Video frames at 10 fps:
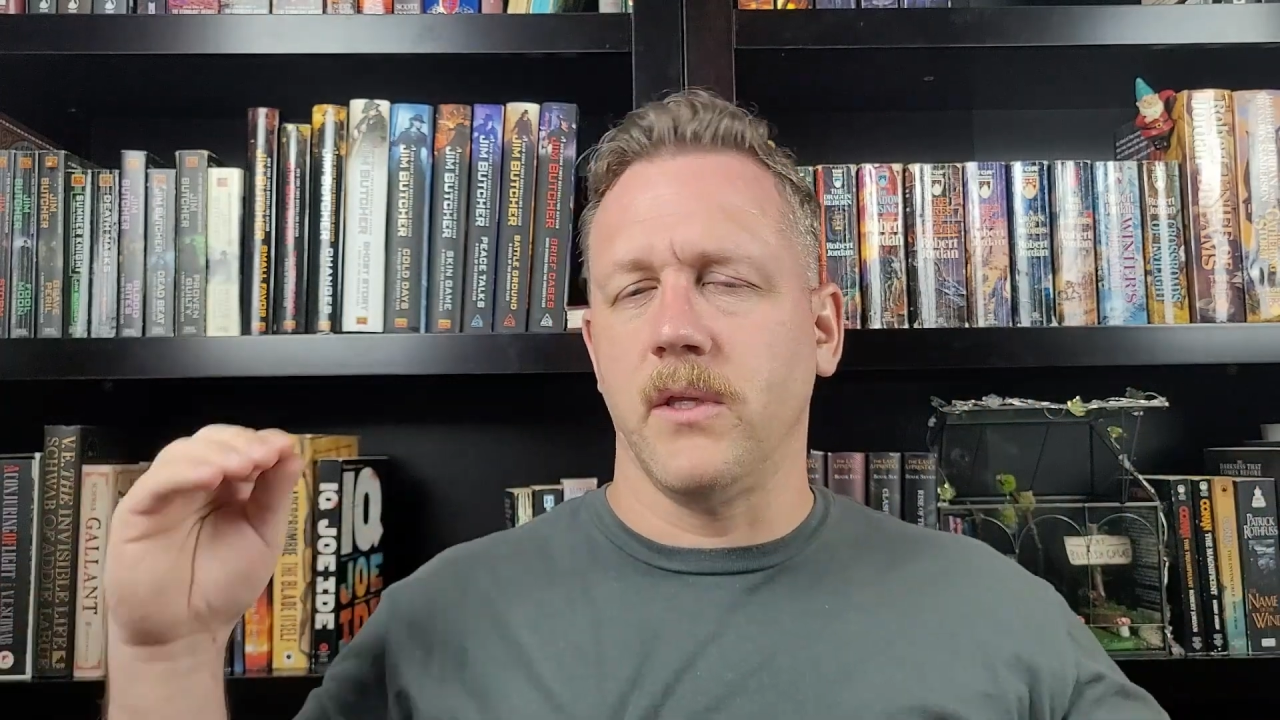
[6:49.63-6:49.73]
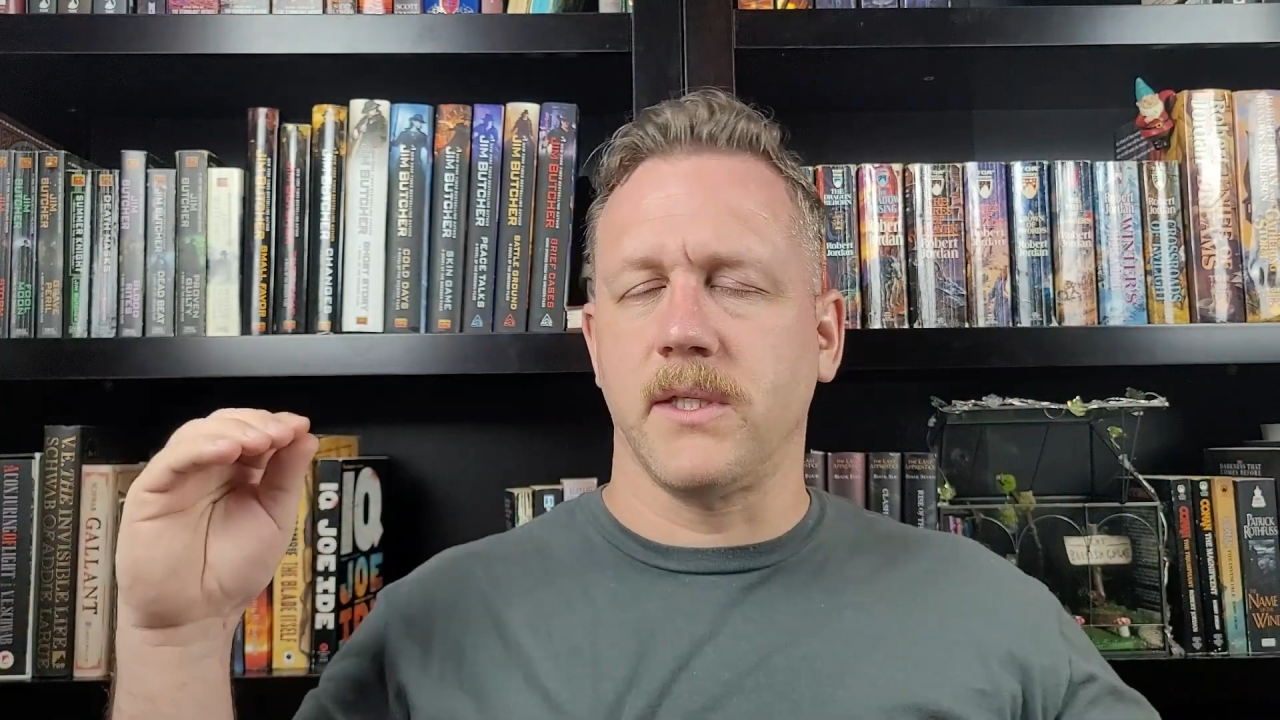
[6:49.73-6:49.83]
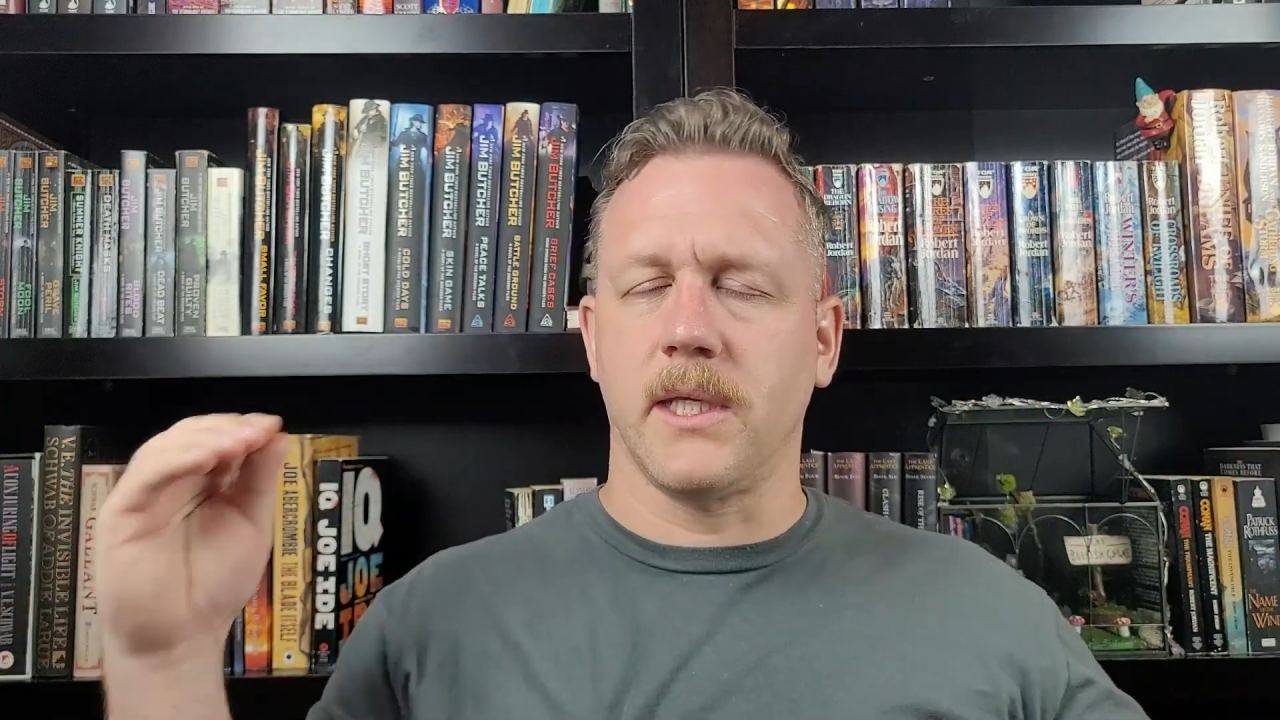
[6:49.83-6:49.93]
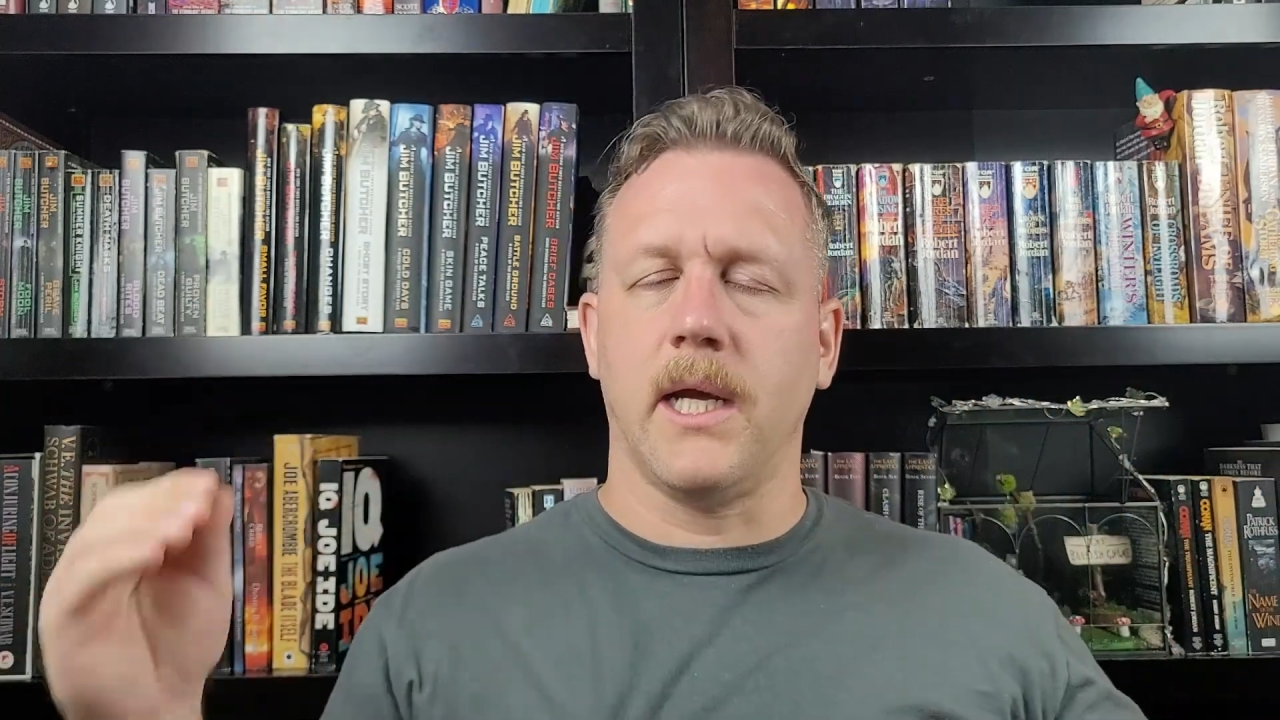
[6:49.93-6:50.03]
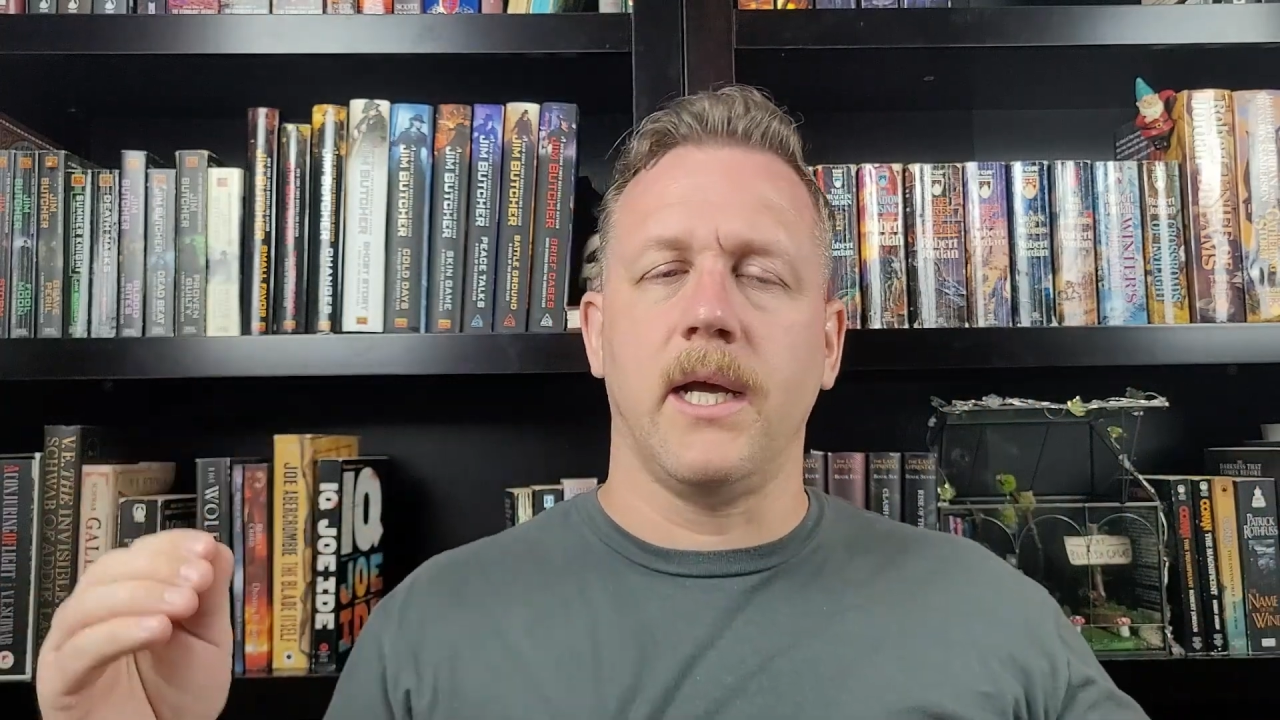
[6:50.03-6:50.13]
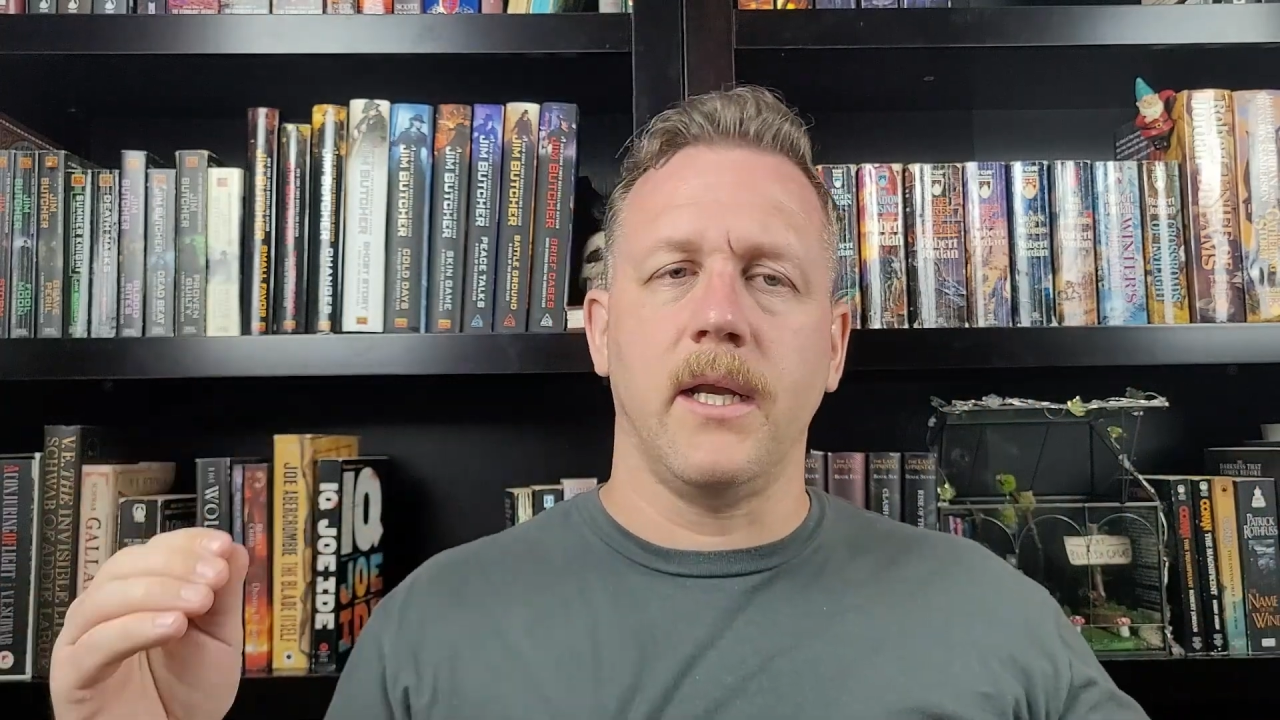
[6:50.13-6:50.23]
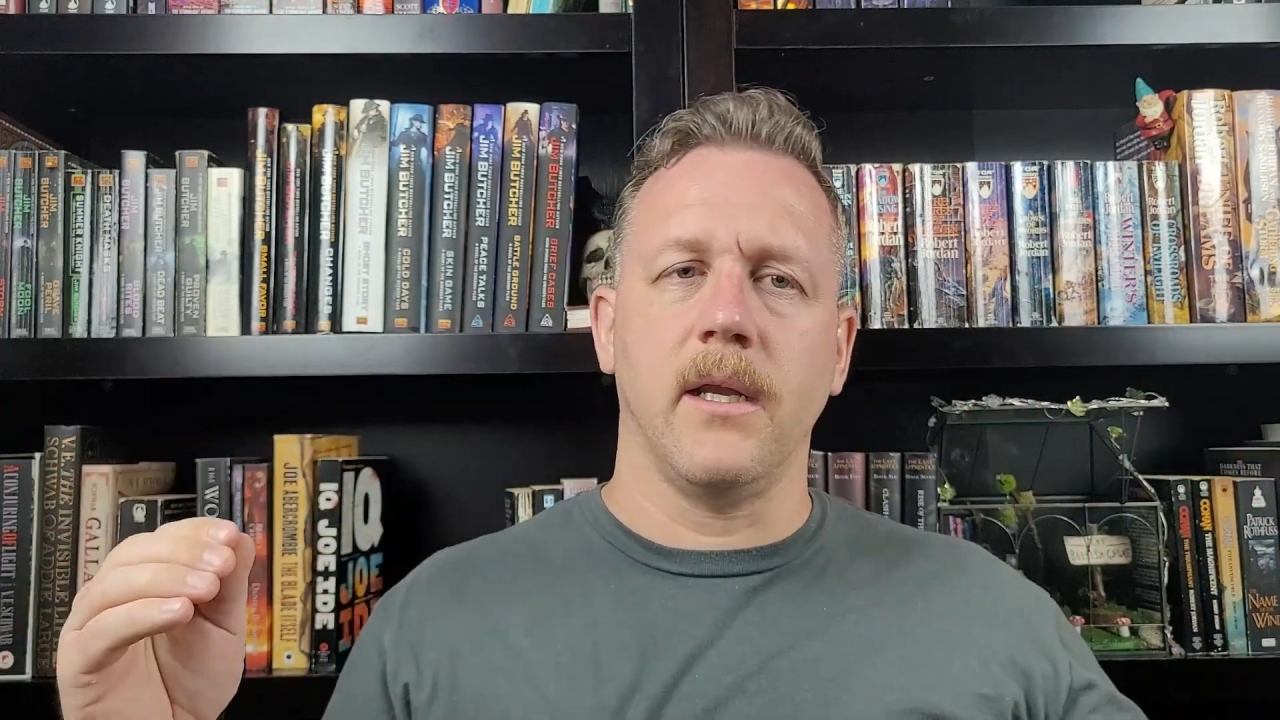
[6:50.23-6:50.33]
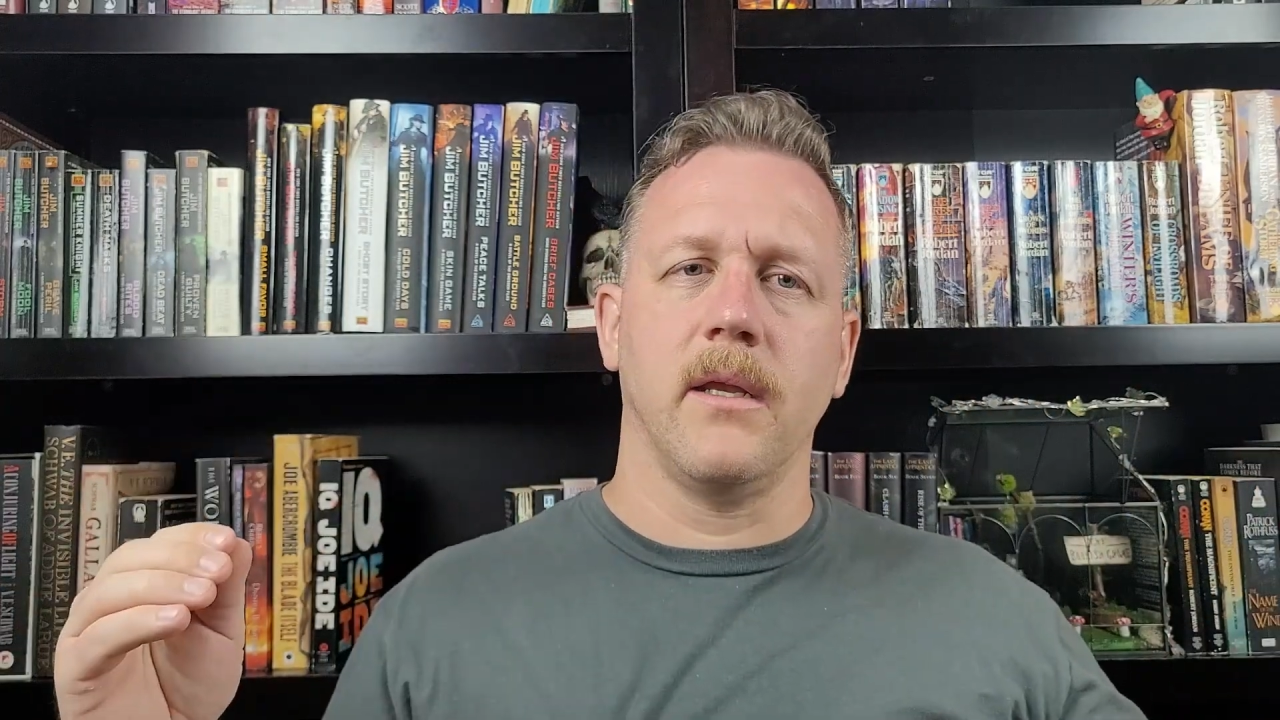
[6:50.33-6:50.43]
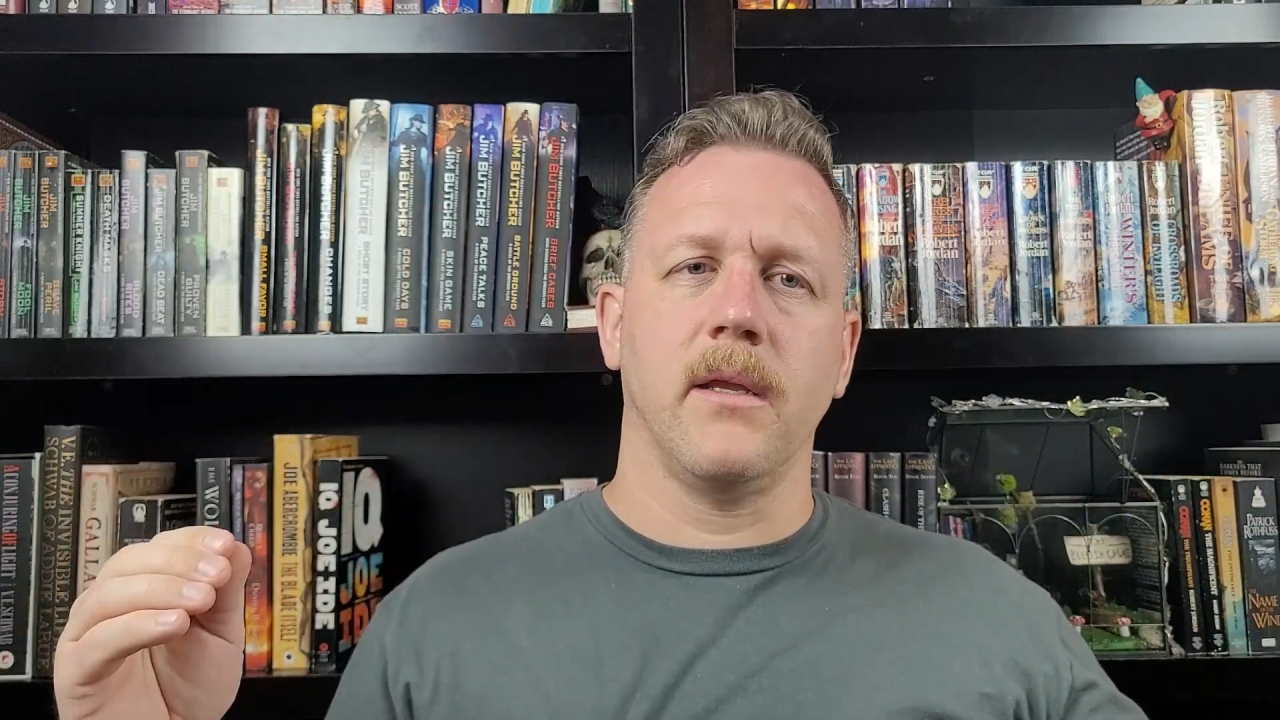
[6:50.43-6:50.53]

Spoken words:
Lestat,